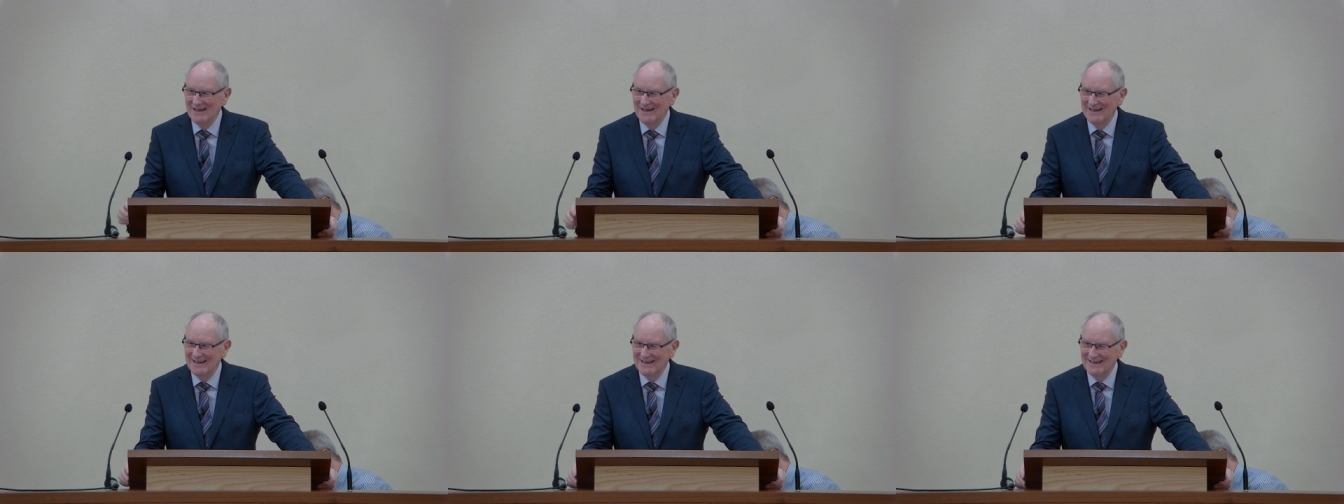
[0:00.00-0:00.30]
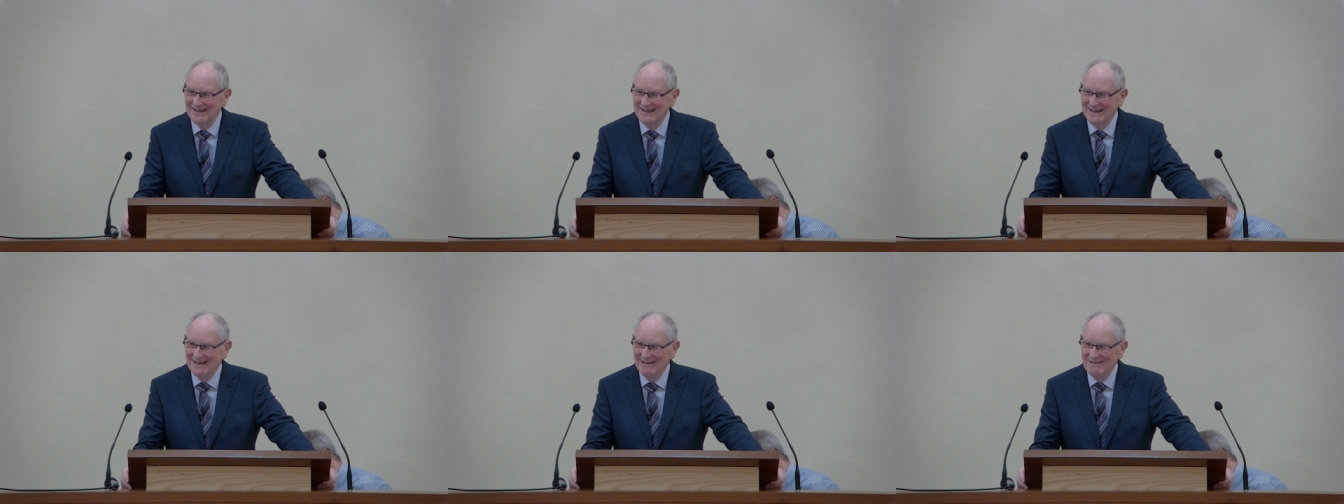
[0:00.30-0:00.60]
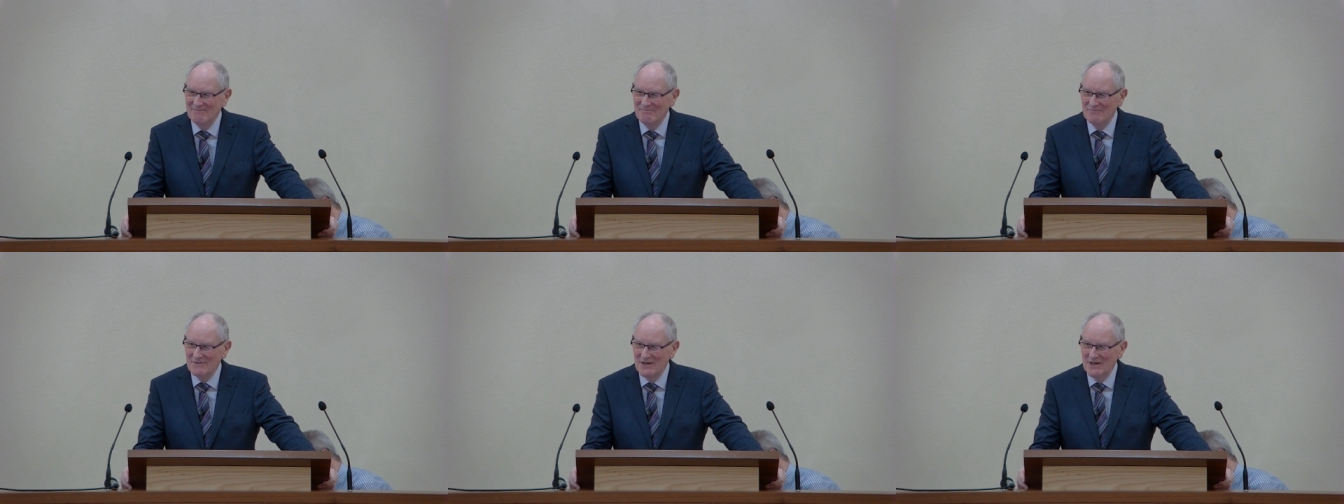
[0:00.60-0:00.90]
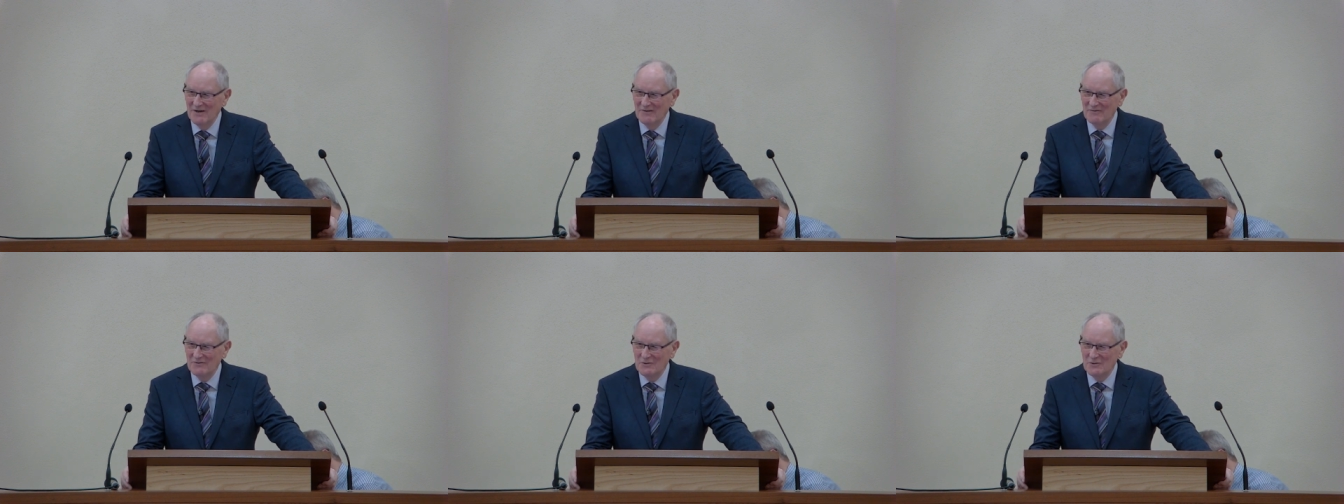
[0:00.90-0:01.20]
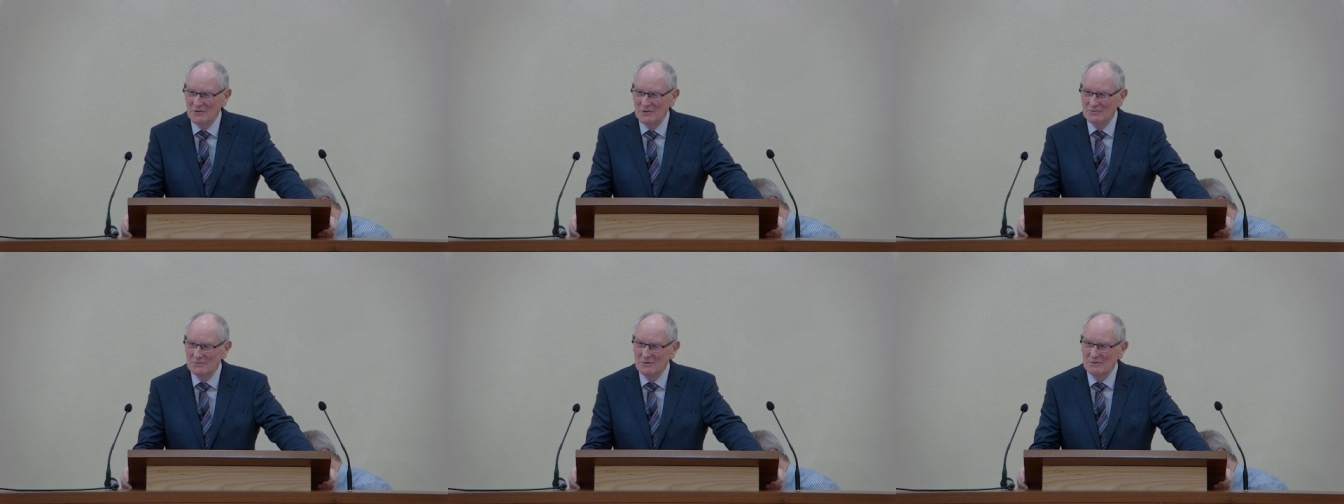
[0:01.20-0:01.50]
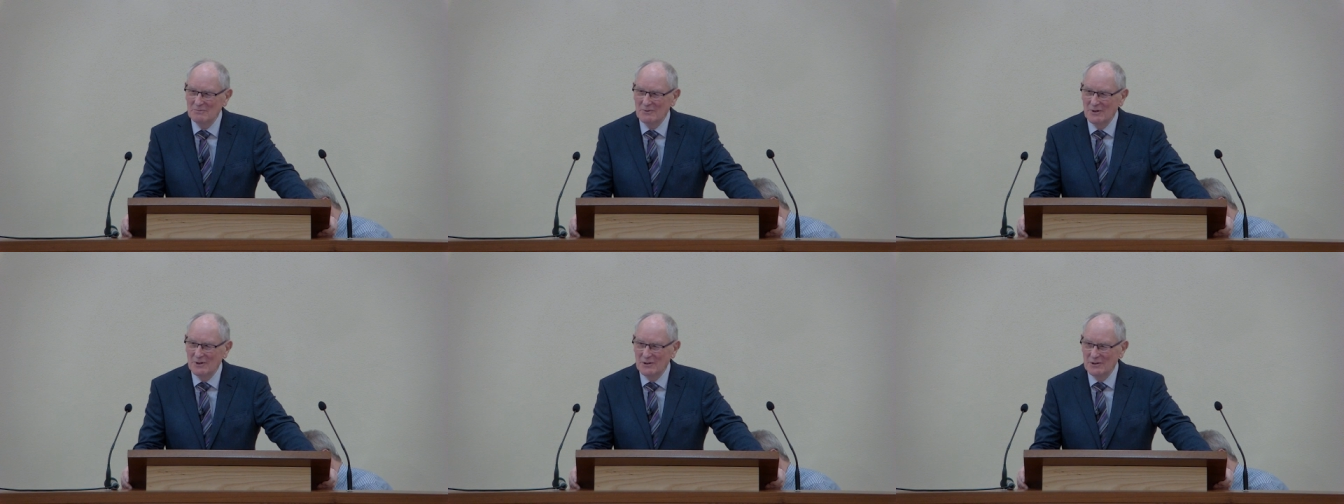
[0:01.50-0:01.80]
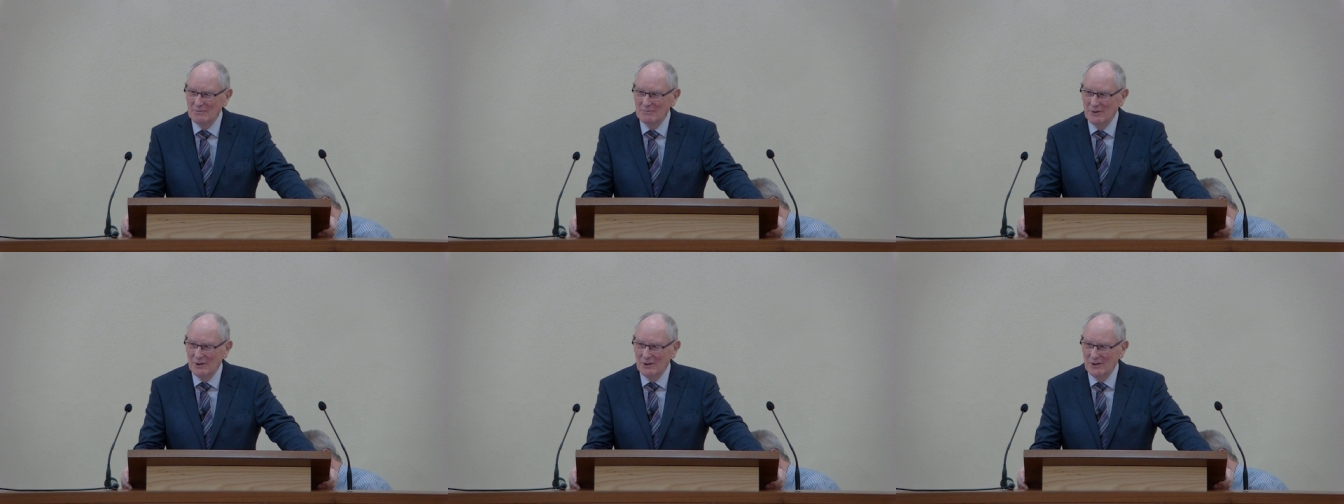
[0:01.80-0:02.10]
And uh, of course, with
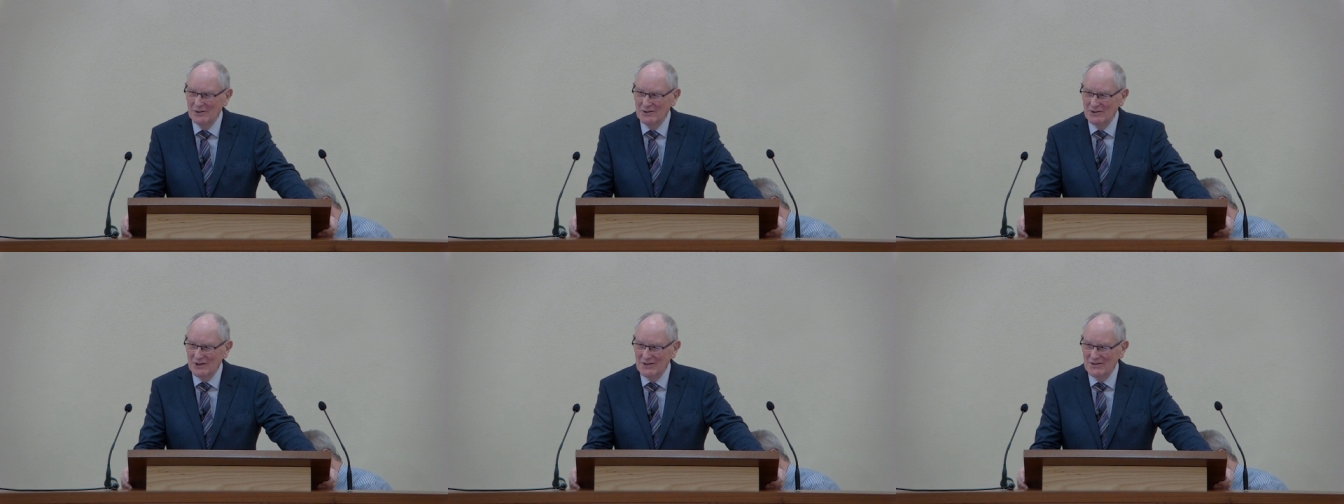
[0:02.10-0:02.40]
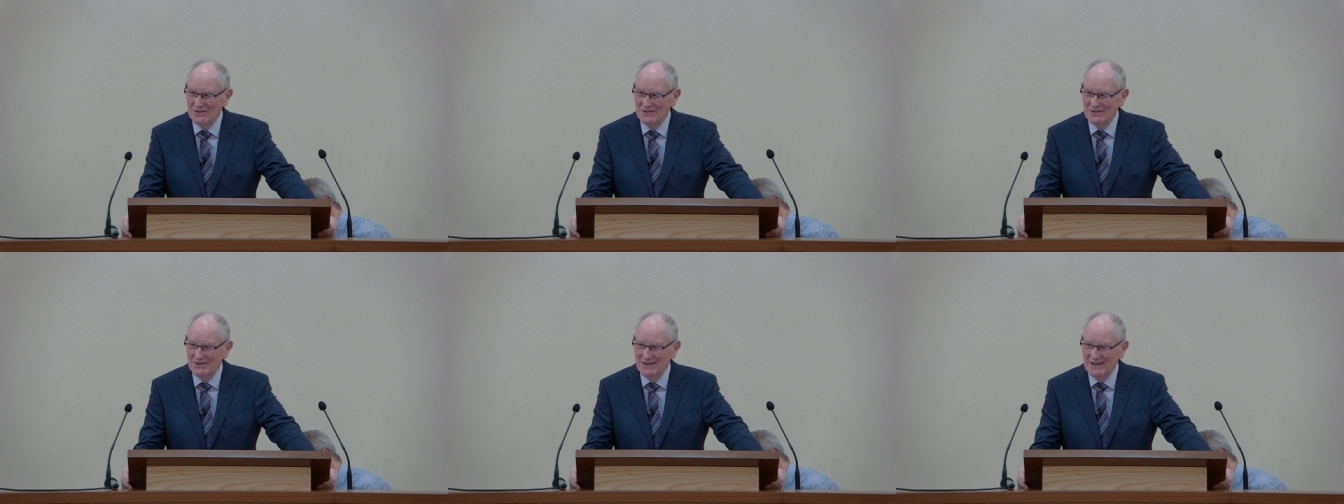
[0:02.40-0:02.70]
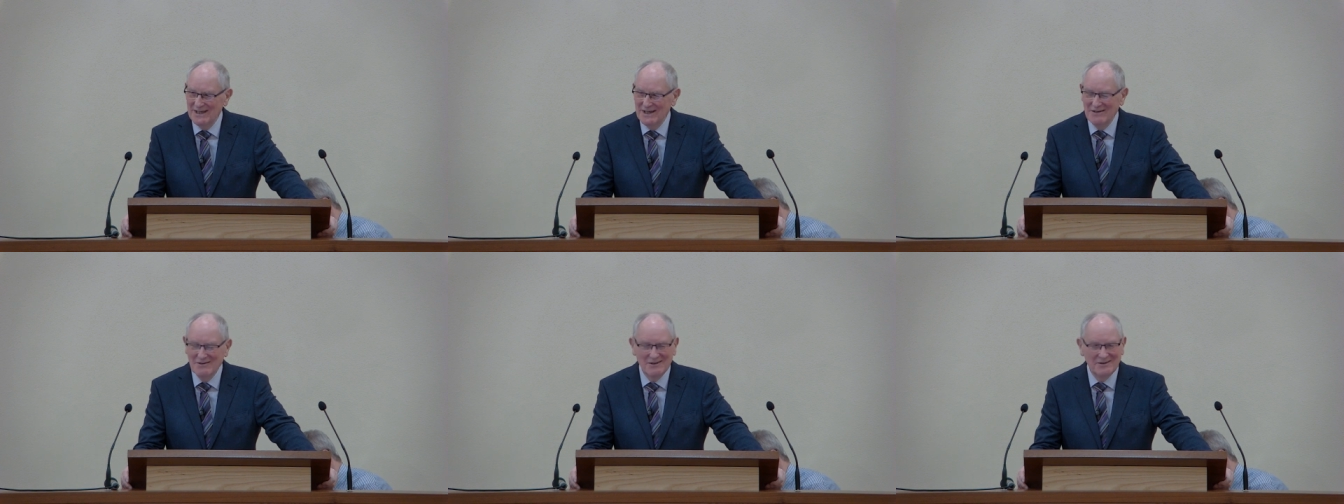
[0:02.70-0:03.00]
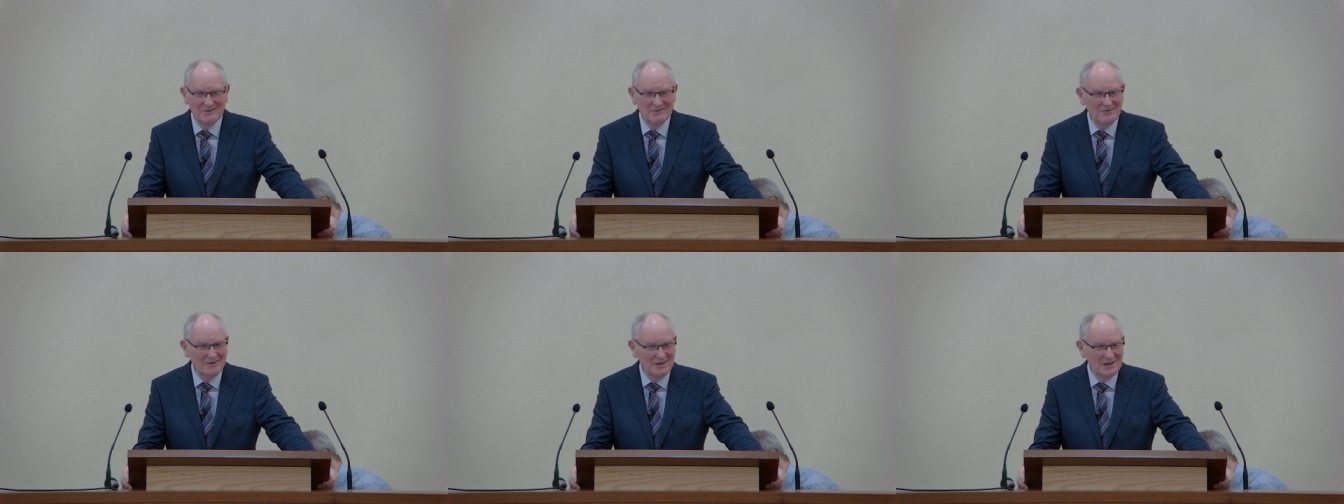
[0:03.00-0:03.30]
Brother Paul Johnston here and